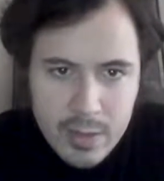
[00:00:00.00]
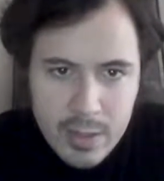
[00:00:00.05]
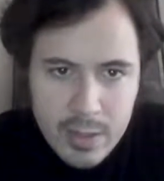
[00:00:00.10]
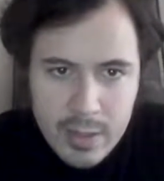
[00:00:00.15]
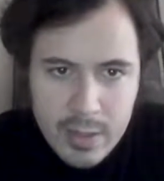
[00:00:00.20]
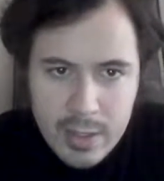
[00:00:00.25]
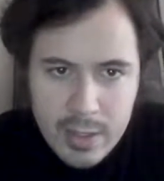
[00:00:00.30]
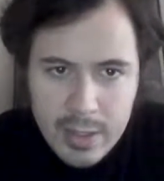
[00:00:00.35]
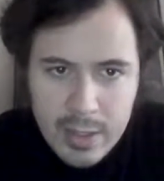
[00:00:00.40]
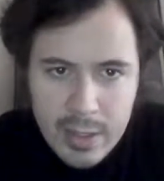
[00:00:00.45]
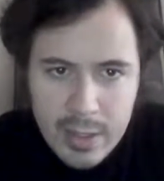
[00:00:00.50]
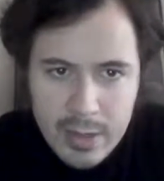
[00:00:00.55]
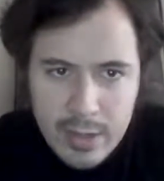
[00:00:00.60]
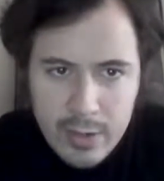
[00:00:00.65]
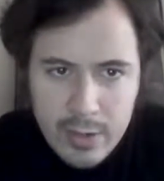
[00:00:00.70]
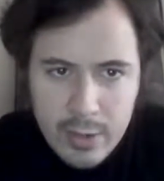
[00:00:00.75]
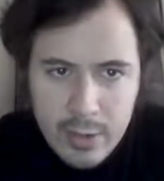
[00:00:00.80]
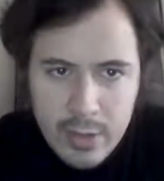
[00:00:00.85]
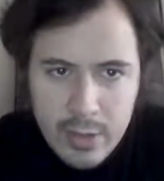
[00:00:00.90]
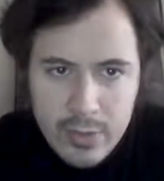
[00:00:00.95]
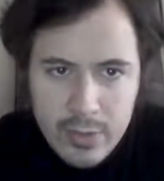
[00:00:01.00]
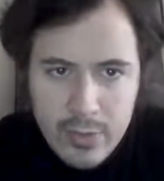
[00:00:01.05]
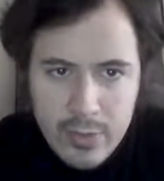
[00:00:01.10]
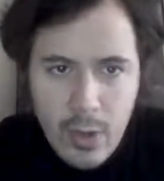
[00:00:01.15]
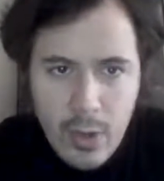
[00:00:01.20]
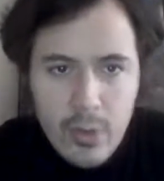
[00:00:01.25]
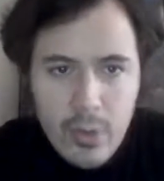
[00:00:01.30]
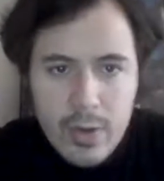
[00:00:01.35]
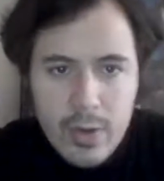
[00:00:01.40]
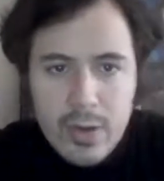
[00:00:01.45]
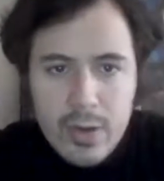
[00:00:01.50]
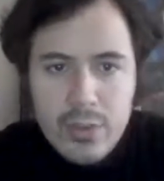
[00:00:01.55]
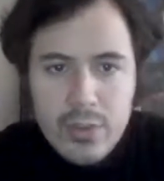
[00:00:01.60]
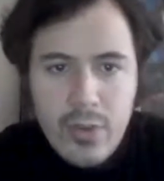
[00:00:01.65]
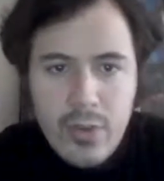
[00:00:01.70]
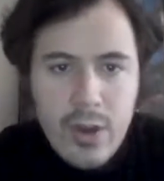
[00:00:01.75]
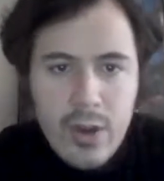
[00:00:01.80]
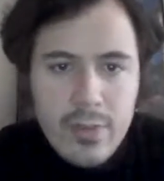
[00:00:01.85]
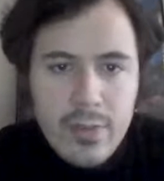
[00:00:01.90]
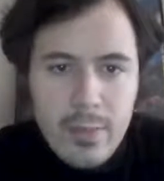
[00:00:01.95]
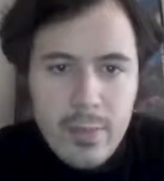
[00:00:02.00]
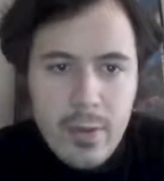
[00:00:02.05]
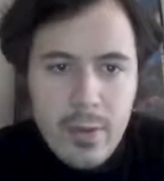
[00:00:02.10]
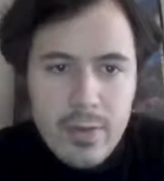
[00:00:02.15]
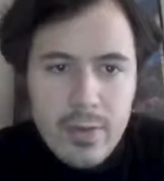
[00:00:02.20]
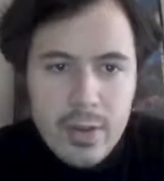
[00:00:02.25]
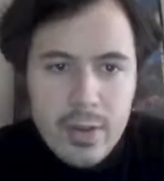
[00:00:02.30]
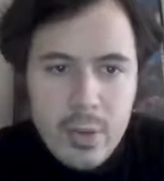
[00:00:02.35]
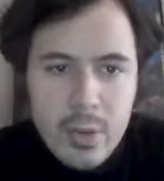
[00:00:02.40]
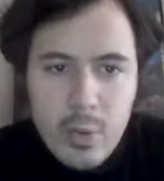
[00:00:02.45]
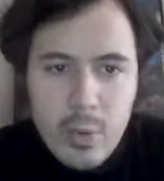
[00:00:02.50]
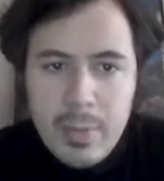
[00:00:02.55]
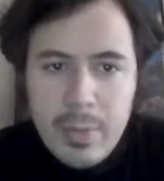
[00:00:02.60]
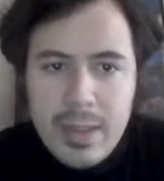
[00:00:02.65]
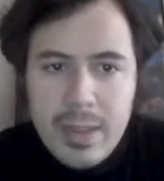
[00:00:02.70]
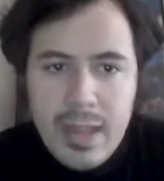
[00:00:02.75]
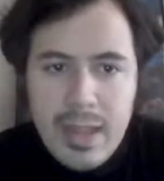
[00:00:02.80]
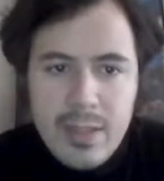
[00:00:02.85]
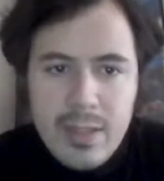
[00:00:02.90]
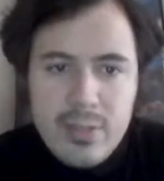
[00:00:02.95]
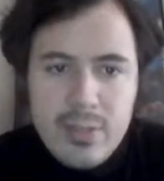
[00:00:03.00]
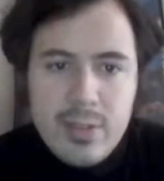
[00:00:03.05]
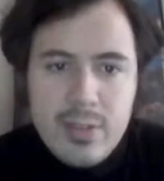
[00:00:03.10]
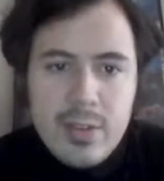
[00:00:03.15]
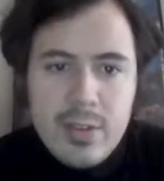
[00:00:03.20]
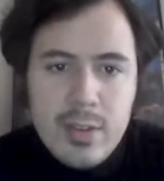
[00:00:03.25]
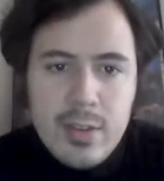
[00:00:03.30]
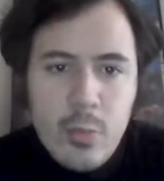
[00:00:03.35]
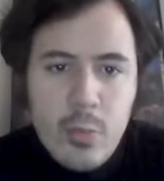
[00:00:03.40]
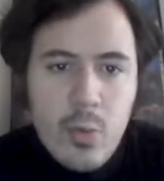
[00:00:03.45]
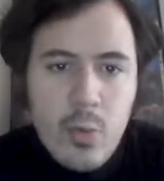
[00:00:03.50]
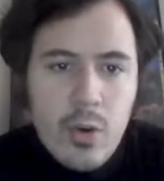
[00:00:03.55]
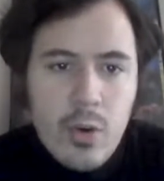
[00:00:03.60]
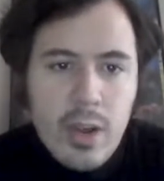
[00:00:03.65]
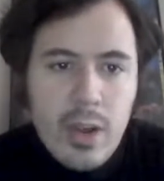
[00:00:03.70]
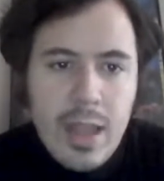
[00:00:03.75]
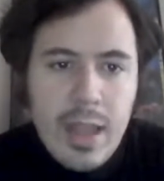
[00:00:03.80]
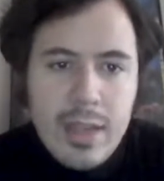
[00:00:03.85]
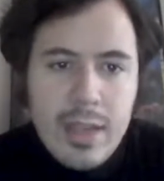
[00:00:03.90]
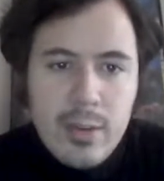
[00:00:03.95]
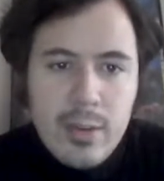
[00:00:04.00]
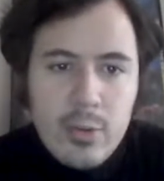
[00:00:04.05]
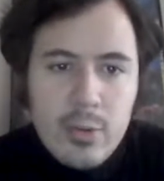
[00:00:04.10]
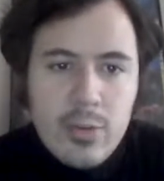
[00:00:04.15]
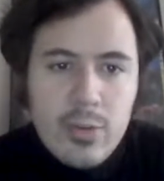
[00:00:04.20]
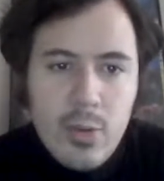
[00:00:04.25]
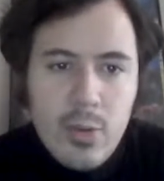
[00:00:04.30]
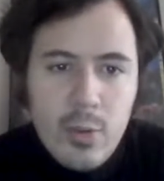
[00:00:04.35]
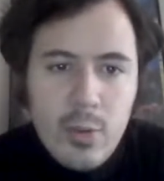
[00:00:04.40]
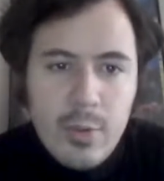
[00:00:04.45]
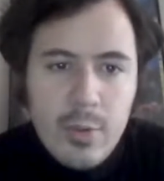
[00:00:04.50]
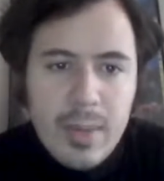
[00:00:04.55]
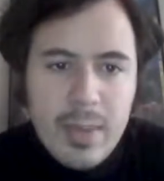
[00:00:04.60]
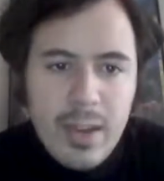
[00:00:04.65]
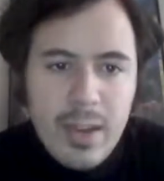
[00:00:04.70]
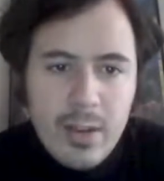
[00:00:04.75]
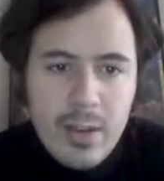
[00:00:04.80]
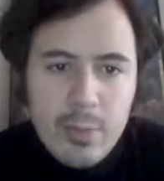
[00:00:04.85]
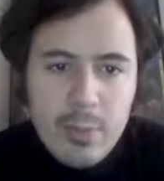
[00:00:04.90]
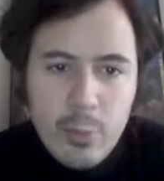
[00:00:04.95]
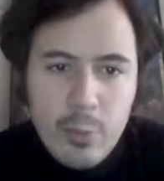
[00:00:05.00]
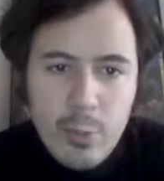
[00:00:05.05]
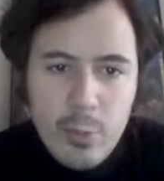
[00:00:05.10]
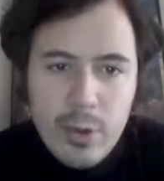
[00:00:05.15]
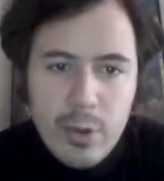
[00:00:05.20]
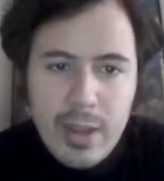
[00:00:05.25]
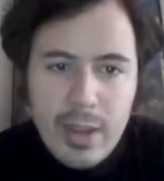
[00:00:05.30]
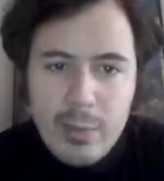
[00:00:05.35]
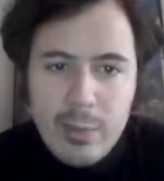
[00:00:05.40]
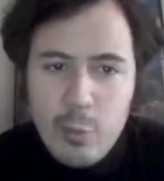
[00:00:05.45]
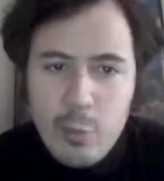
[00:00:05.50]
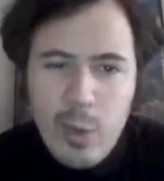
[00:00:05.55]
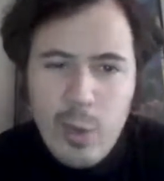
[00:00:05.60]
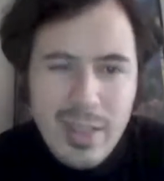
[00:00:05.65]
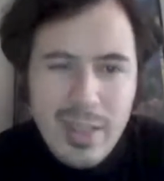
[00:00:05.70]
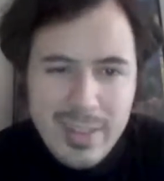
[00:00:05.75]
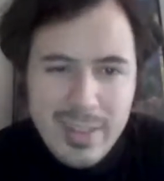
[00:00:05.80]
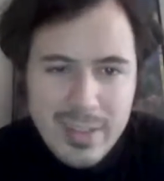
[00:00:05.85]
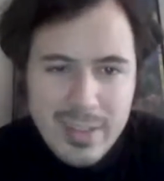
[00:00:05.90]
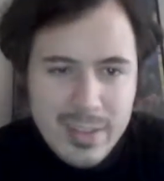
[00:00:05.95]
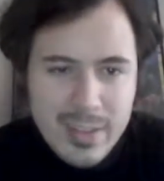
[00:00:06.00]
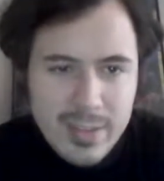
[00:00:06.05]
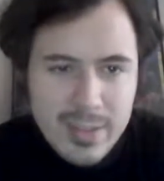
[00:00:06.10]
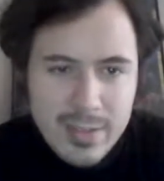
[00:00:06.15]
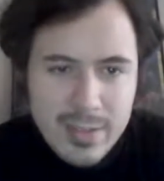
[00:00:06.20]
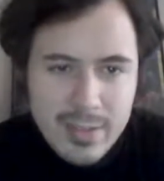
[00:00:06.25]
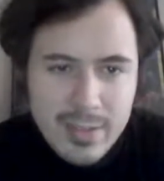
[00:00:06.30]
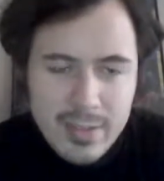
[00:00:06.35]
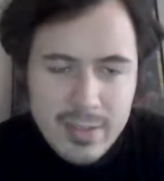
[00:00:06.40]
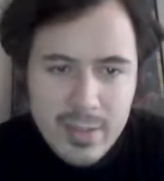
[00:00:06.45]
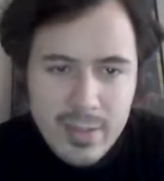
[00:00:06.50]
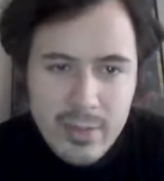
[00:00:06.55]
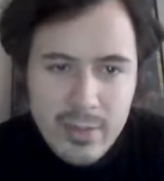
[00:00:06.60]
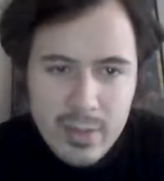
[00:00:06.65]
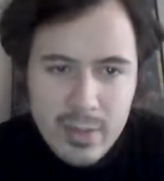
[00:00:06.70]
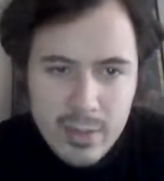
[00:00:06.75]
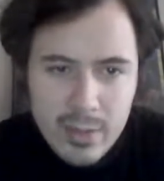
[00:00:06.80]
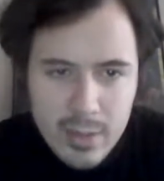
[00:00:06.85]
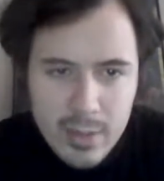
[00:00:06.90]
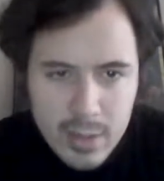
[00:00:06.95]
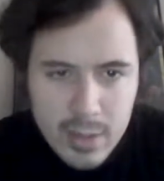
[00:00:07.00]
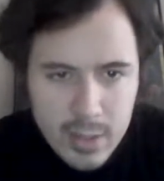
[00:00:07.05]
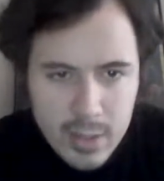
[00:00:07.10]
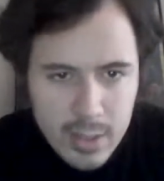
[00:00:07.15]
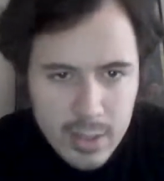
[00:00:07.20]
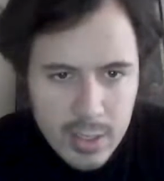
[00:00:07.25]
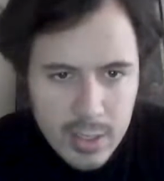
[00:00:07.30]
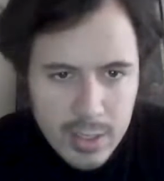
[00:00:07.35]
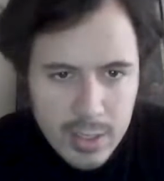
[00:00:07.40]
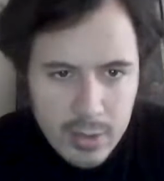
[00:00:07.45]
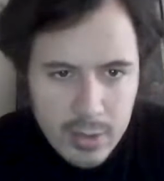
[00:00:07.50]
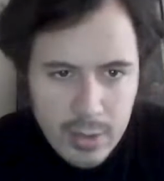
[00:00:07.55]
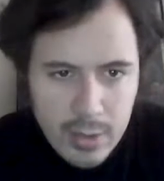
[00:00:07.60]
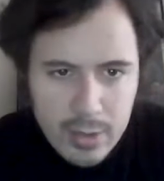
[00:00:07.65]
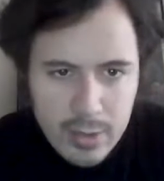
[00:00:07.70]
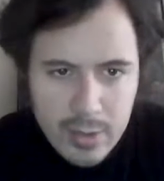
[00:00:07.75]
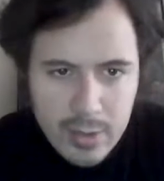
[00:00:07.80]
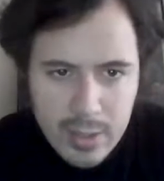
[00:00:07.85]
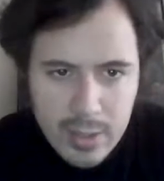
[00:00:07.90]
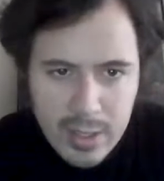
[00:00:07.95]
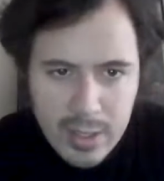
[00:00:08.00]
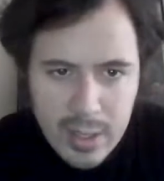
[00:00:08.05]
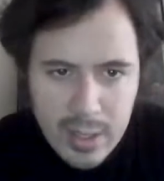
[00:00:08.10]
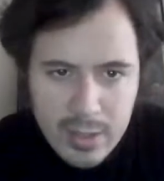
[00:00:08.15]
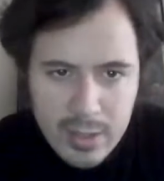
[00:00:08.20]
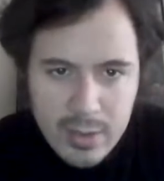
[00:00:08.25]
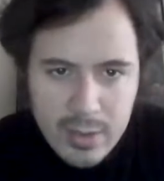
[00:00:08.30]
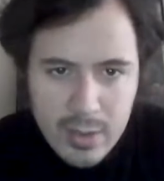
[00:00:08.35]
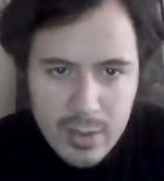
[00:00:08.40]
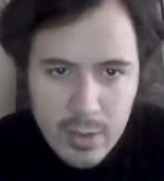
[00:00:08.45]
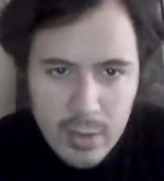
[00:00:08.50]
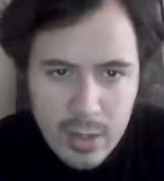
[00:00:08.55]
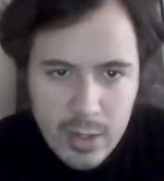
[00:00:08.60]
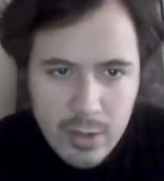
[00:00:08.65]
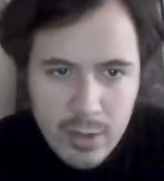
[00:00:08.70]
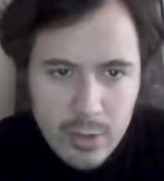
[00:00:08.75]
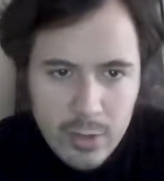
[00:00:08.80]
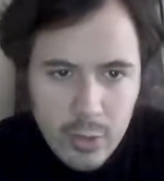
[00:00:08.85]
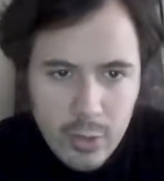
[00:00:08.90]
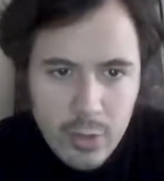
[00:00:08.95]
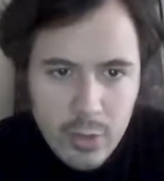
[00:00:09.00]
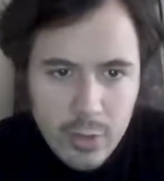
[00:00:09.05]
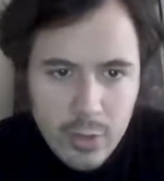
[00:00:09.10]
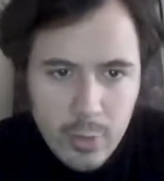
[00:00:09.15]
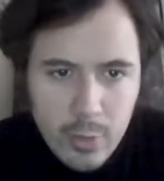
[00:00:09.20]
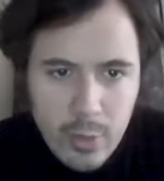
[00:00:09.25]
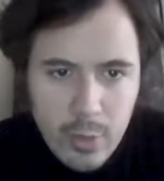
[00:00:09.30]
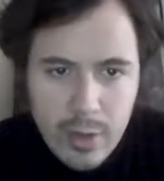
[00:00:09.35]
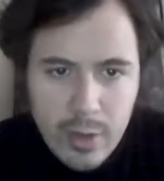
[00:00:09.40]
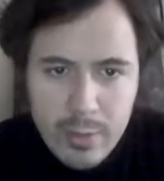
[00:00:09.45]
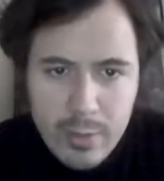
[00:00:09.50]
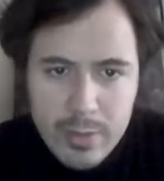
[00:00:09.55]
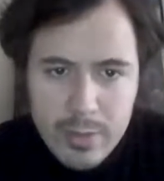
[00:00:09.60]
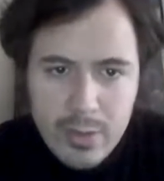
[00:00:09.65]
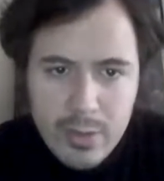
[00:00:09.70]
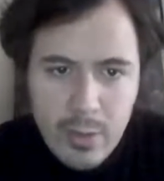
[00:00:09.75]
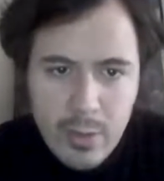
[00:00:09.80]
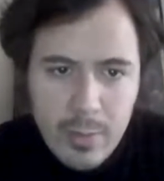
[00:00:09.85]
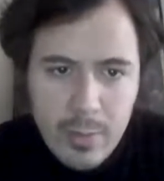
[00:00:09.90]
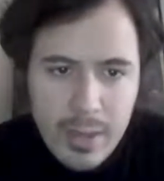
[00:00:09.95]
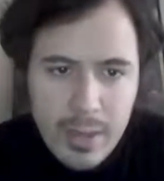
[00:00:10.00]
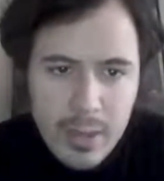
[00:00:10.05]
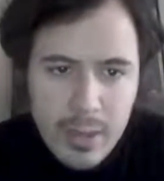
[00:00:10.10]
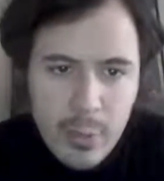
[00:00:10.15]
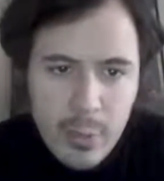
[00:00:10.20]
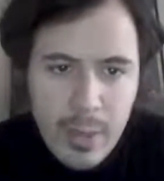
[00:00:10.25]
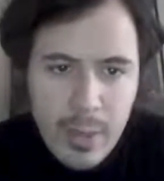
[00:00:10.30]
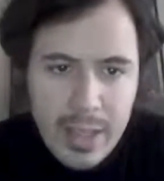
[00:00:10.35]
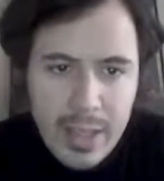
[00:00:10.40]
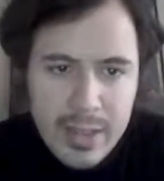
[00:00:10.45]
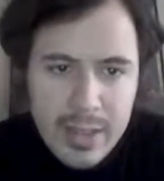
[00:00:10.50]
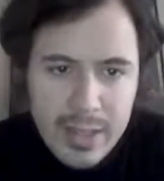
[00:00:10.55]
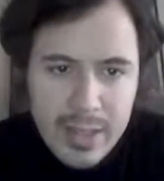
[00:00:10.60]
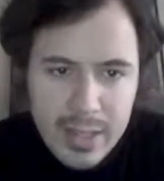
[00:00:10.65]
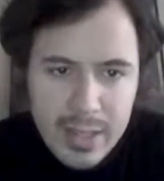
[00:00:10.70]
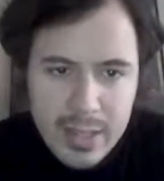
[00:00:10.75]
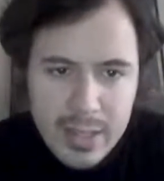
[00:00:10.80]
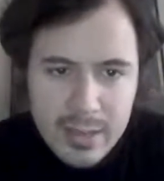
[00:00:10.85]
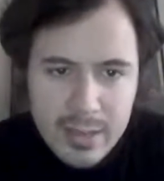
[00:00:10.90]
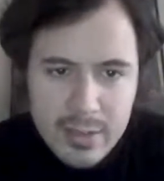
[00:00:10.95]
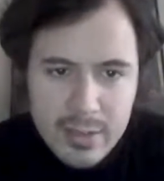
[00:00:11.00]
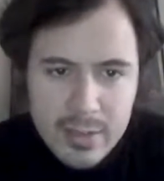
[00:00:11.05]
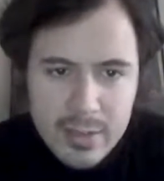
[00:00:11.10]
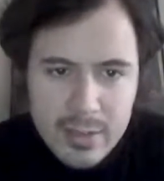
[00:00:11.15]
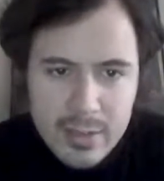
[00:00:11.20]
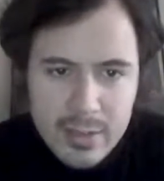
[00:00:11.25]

And then, yeah, Crow Grayson, over. It's far from over. You will be dead soon, and the warhead you stole will be gone. Warhead, what? Says Niven. And then Grayson's like, yes, didn't you hear? A nuclear warhead was stolen by you and Deakins.